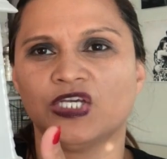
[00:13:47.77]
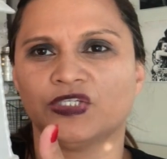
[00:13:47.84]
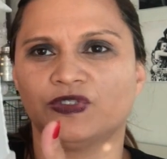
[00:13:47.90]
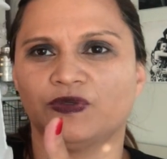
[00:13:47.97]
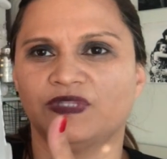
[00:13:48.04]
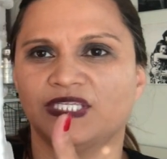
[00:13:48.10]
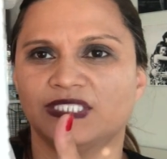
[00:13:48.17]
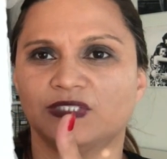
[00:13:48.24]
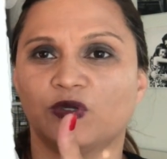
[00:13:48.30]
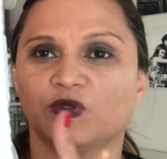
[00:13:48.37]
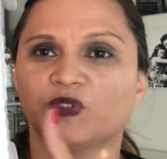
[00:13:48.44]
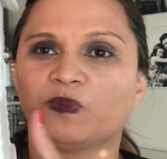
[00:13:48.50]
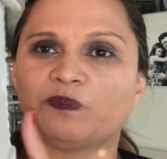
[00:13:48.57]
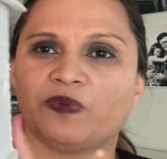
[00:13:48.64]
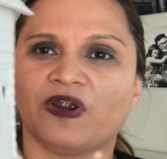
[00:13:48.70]
So this
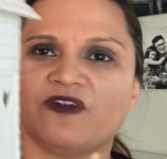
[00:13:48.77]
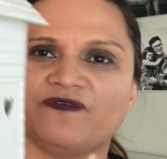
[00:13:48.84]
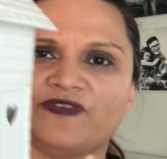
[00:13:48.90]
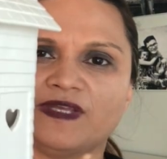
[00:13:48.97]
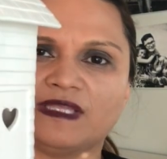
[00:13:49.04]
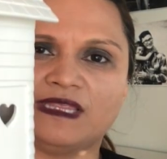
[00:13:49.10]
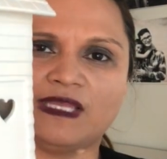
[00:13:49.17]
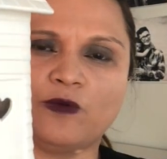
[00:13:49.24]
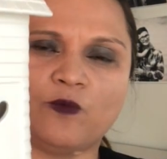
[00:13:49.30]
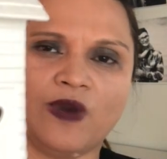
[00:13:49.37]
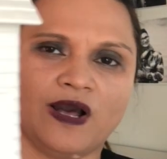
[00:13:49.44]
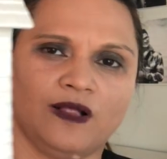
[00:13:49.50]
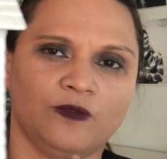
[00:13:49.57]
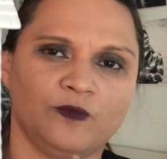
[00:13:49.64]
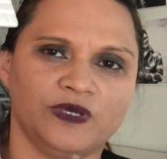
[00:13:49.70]
goes perfectly
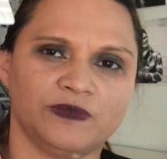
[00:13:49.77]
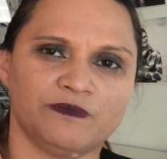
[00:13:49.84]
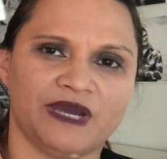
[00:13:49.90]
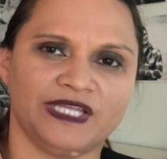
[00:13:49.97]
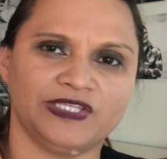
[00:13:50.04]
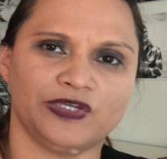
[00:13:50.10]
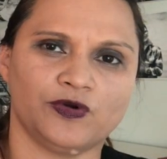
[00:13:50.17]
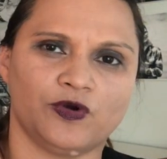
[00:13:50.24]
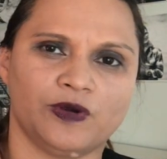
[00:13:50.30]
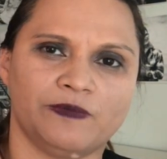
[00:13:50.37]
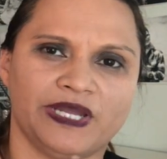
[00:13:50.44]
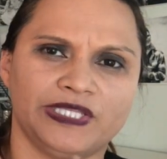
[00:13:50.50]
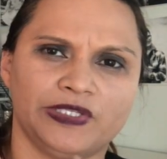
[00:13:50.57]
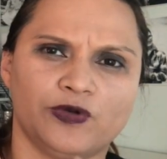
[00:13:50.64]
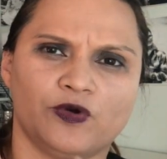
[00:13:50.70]
well with my decor.
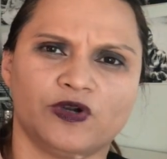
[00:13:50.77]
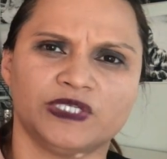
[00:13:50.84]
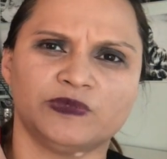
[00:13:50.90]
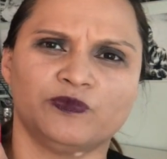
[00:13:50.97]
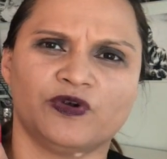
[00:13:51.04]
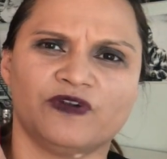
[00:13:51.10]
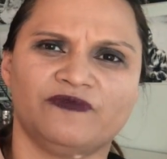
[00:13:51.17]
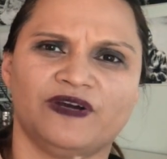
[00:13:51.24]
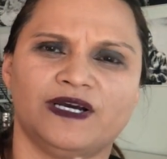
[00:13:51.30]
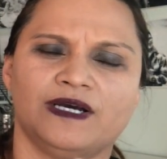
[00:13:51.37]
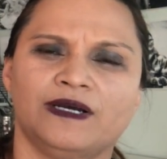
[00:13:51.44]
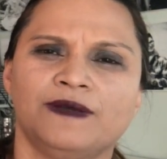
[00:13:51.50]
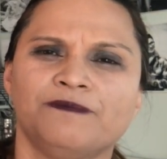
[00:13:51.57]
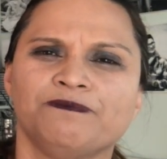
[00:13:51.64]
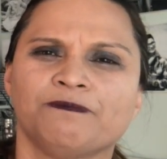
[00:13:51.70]
My decor is more of
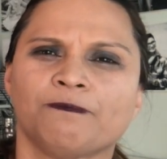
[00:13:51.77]
a,